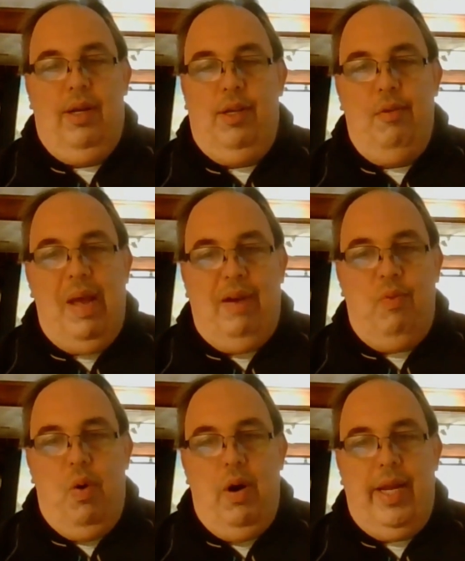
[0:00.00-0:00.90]
You may have
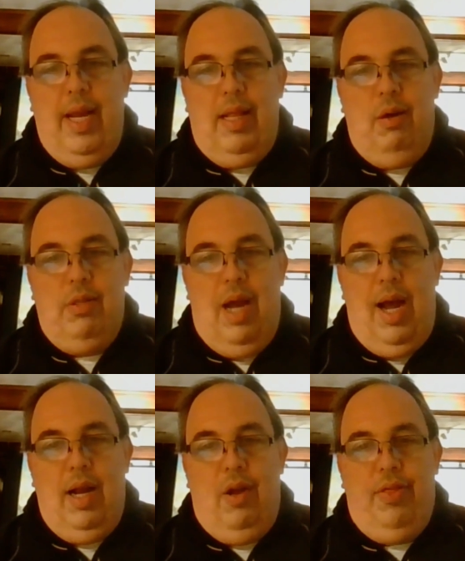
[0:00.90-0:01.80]
worn a yellow
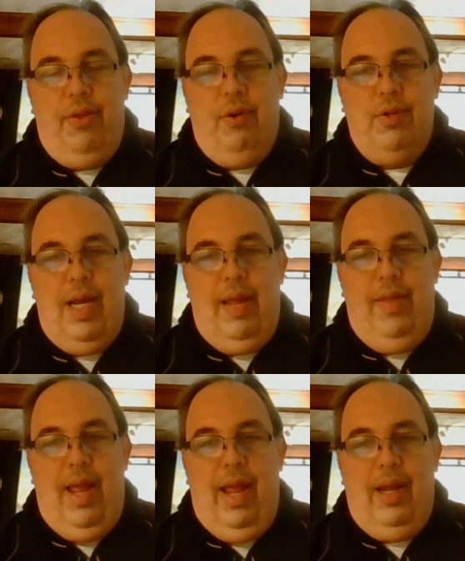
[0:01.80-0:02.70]
tie on Thursday and
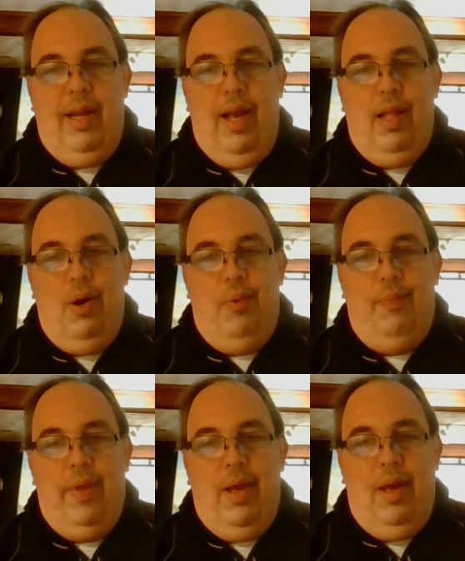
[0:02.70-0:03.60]
they hate yellow,
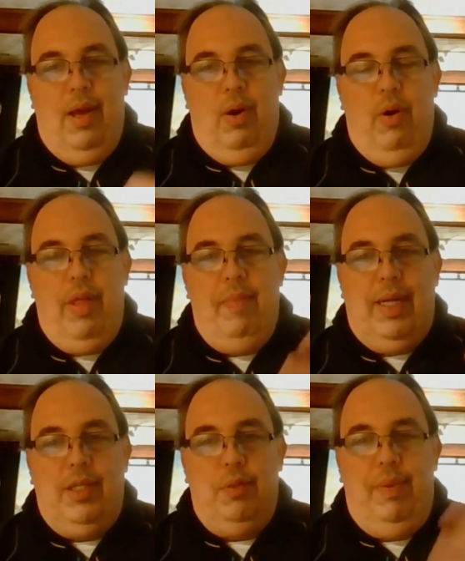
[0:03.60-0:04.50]
or they
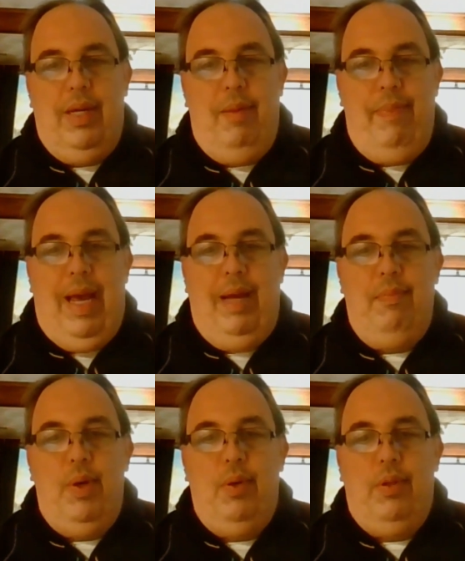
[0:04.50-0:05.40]
might just be in a bad
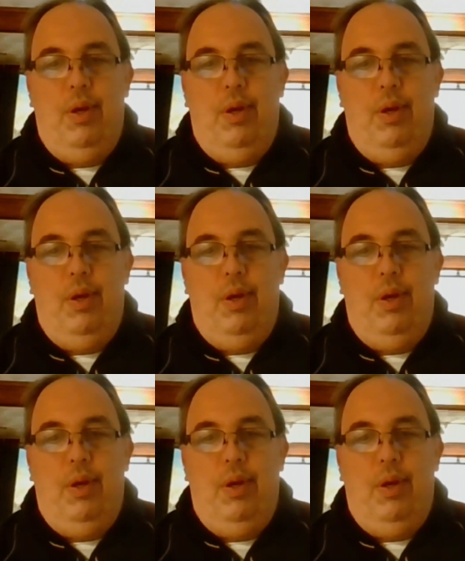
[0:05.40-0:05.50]
mood.